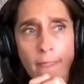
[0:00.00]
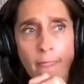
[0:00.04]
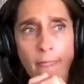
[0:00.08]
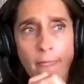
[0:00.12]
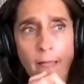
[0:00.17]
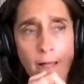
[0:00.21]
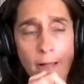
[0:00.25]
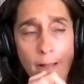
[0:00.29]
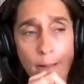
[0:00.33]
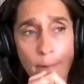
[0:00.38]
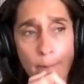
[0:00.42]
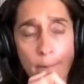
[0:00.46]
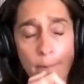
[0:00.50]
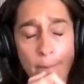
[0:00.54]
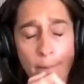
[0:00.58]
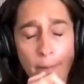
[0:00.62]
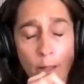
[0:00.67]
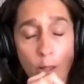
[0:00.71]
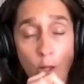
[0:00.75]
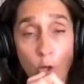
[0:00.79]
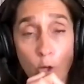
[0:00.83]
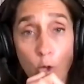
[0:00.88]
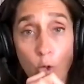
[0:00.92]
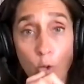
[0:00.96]
um,
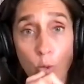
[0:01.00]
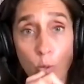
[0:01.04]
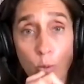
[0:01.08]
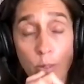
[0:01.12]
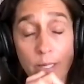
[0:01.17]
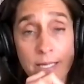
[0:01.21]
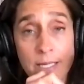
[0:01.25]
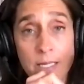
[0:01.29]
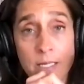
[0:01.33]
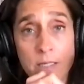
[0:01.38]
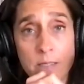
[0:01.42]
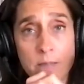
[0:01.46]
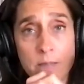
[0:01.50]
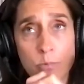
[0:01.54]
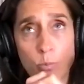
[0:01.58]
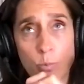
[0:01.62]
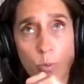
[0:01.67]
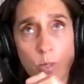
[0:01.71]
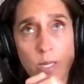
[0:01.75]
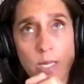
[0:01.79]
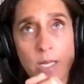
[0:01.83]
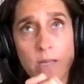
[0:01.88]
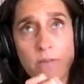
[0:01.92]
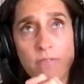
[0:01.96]
who is
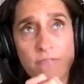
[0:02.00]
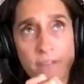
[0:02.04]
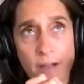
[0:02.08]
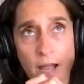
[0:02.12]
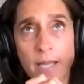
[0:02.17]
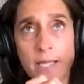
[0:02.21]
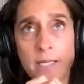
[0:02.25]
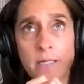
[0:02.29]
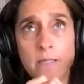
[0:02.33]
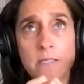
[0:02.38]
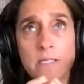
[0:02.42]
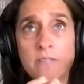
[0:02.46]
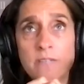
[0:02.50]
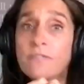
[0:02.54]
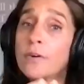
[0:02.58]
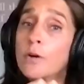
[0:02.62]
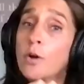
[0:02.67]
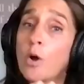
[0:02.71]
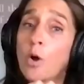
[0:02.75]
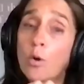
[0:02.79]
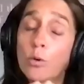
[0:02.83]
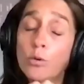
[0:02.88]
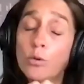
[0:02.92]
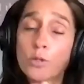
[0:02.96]
we find
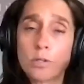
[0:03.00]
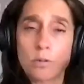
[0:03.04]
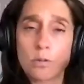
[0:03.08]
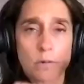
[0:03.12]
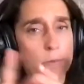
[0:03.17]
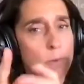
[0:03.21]
difficult to